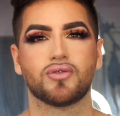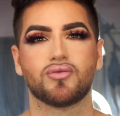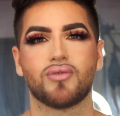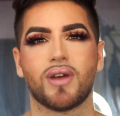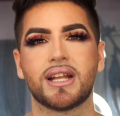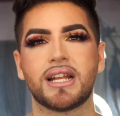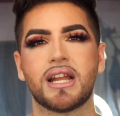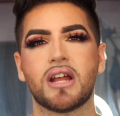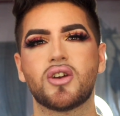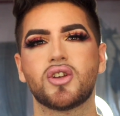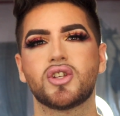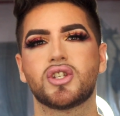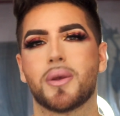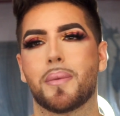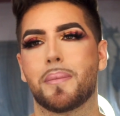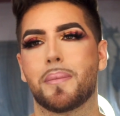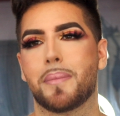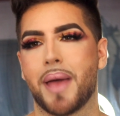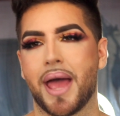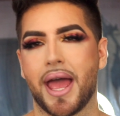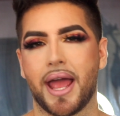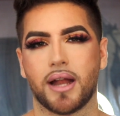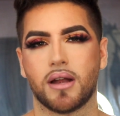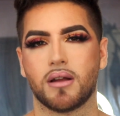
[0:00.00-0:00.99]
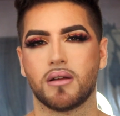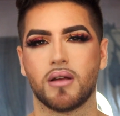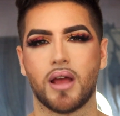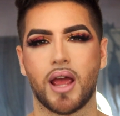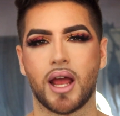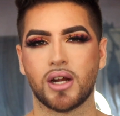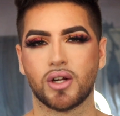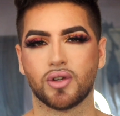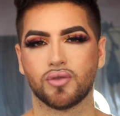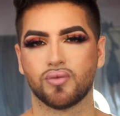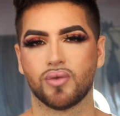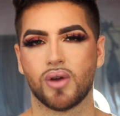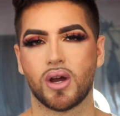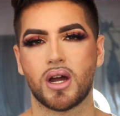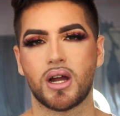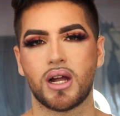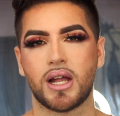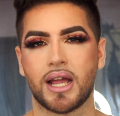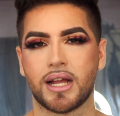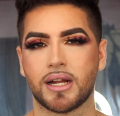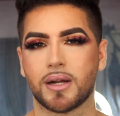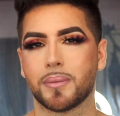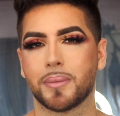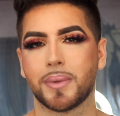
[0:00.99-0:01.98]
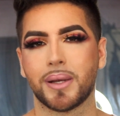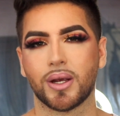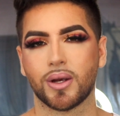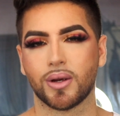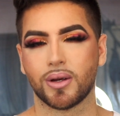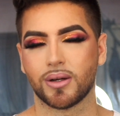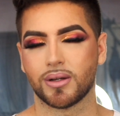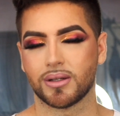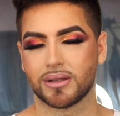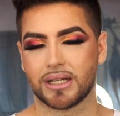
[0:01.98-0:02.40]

Right now it's a bed and a rug and a mirror.